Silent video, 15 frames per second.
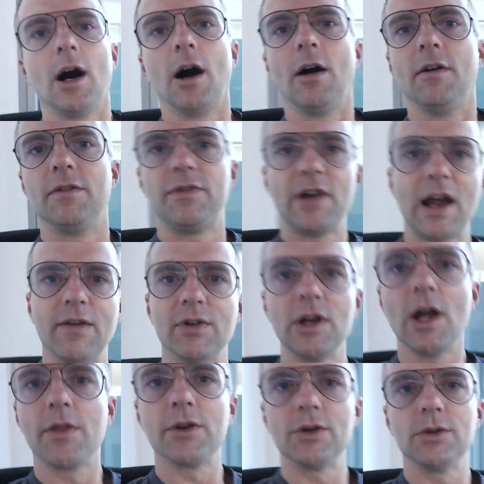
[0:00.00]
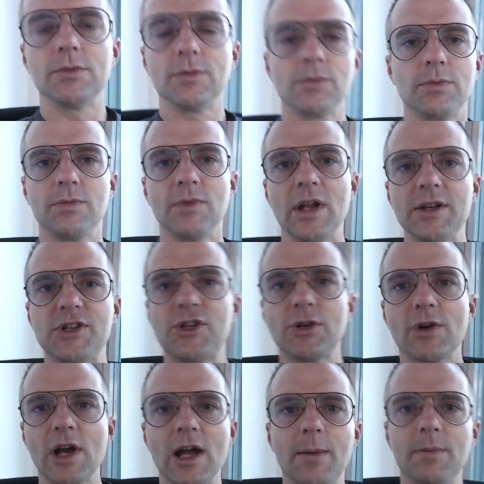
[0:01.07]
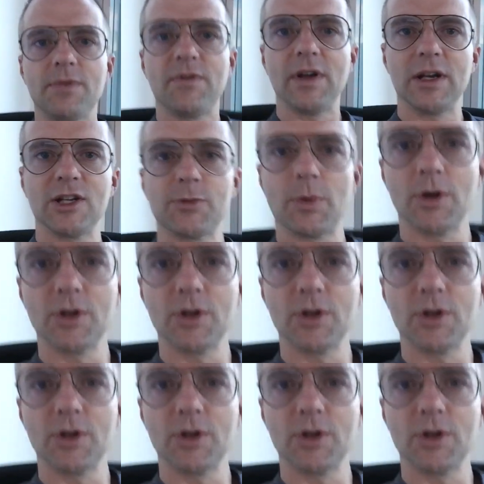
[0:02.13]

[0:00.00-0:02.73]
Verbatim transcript: of every other Instagram fitness